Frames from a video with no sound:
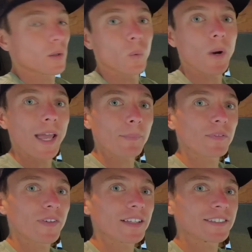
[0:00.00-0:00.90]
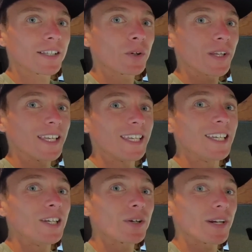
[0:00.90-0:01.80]
will amplify the signal
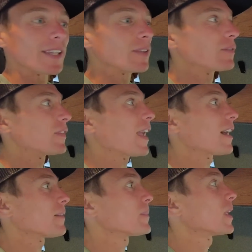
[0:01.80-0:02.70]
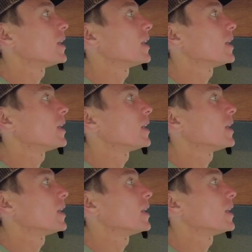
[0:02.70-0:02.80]
here in the van.